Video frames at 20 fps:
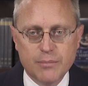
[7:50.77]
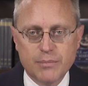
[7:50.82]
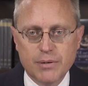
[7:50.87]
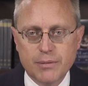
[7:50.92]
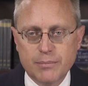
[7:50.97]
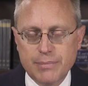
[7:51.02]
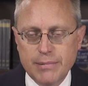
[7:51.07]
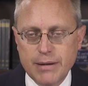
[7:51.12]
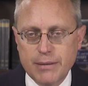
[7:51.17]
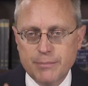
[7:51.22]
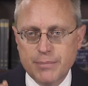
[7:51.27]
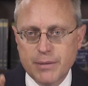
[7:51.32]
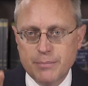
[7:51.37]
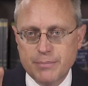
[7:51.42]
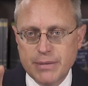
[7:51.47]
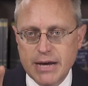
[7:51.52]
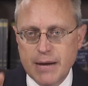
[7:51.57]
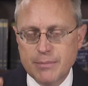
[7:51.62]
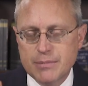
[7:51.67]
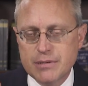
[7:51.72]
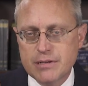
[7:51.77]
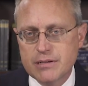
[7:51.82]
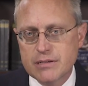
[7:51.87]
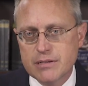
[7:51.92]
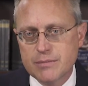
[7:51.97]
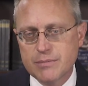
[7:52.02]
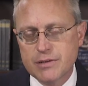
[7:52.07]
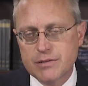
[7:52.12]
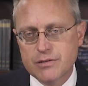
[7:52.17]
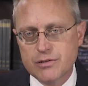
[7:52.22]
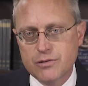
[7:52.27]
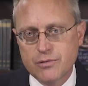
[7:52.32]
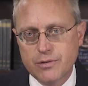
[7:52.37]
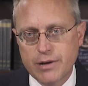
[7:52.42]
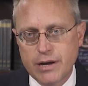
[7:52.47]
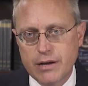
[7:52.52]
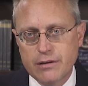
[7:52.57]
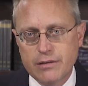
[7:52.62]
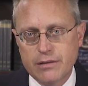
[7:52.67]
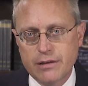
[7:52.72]
But baptism is
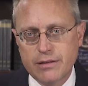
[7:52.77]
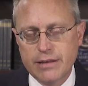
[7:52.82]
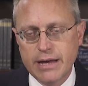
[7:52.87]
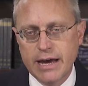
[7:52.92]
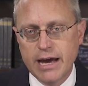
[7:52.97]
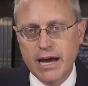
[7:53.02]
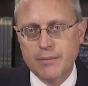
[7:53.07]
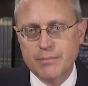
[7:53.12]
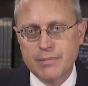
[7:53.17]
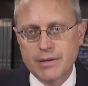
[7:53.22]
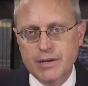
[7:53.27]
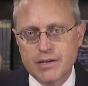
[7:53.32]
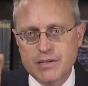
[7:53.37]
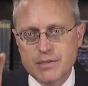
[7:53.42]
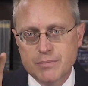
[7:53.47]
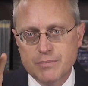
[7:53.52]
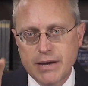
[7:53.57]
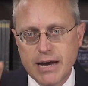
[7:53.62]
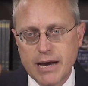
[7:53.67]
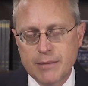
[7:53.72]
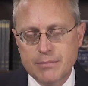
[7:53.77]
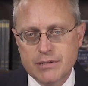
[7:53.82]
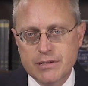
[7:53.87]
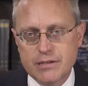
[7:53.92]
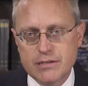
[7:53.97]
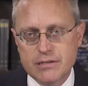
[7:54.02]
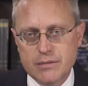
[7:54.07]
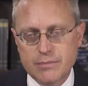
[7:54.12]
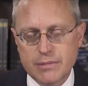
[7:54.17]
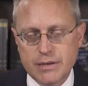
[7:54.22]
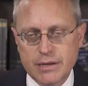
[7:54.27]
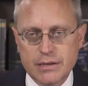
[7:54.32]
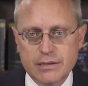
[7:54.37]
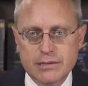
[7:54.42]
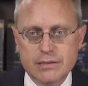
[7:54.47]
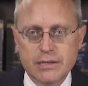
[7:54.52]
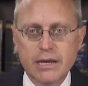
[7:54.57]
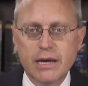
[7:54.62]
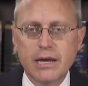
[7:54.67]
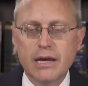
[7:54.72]
greater than that, because baptism
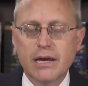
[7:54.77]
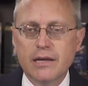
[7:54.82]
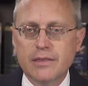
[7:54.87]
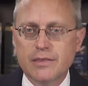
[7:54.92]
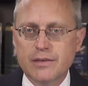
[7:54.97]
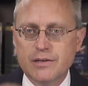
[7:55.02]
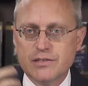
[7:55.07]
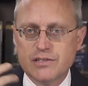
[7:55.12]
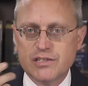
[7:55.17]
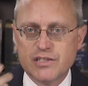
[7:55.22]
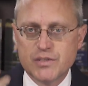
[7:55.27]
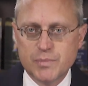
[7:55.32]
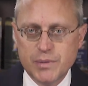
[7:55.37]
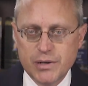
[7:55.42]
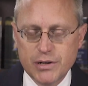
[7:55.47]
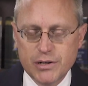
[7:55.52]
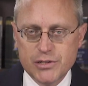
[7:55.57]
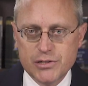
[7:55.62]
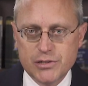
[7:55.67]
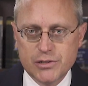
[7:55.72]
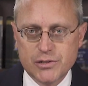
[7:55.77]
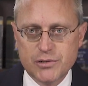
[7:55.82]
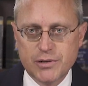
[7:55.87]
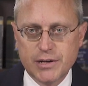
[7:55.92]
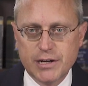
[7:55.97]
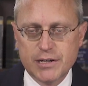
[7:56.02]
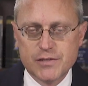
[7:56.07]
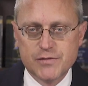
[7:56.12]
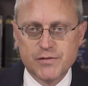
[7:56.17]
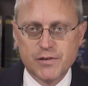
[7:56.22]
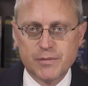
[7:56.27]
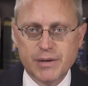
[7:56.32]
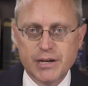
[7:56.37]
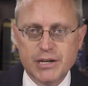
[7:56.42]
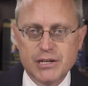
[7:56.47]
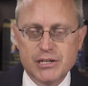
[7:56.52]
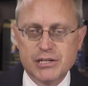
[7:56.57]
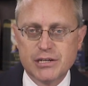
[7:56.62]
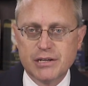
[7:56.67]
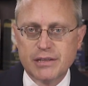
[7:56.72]
is the spiritual
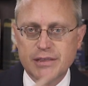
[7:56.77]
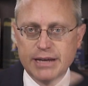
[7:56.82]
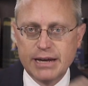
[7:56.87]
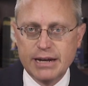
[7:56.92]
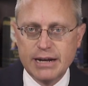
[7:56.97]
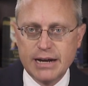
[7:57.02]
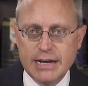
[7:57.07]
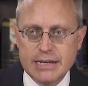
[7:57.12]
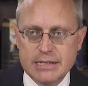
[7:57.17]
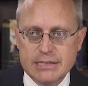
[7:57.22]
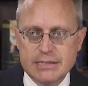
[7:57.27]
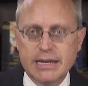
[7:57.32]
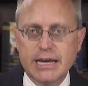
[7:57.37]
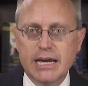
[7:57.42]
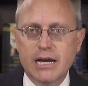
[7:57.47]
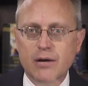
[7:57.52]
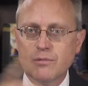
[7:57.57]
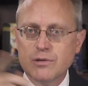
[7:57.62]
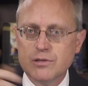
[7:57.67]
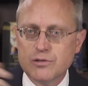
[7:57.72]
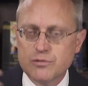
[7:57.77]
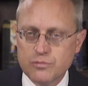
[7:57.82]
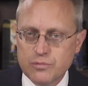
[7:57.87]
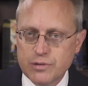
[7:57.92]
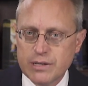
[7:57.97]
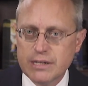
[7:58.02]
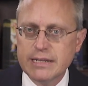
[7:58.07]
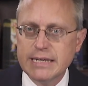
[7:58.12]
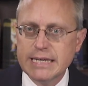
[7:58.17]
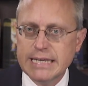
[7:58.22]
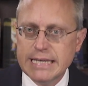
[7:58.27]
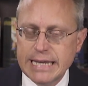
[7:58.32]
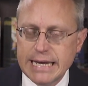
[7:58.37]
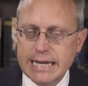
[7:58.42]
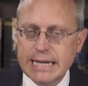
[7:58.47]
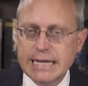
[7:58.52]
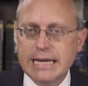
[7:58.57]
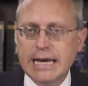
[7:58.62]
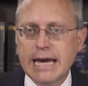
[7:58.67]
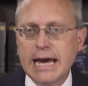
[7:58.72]
transformation that Isaiah was really
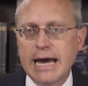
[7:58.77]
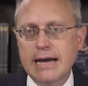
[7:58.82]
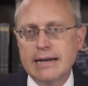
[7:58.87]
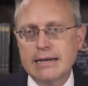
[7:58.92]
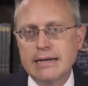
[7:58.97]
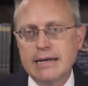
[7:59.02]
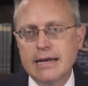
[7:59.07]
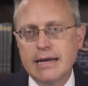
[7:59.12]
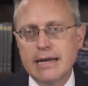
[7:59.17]
getting at